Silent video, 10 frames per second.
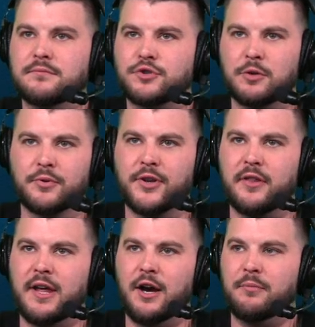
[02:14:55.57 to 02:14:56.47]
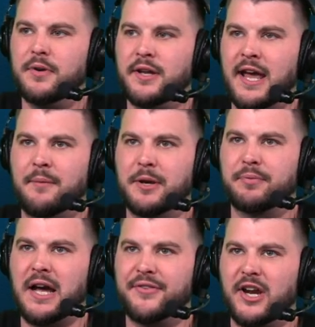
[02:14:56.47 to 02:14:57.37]
Dribbles into the help. And now
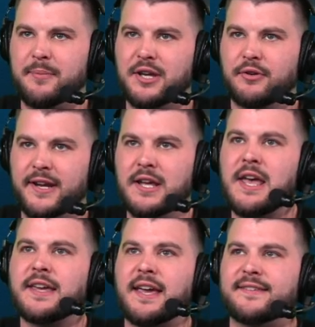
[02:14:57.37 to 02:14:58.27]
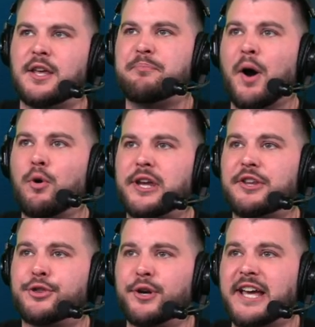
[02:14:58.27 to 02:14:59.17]
McBride's got to be great. Kicks it. Bogey,
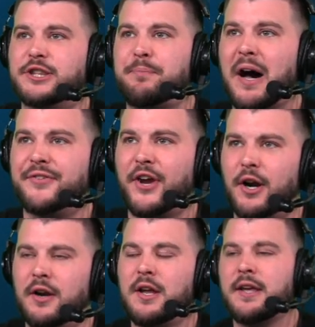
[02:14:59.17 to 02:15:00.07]
three at the buzzer.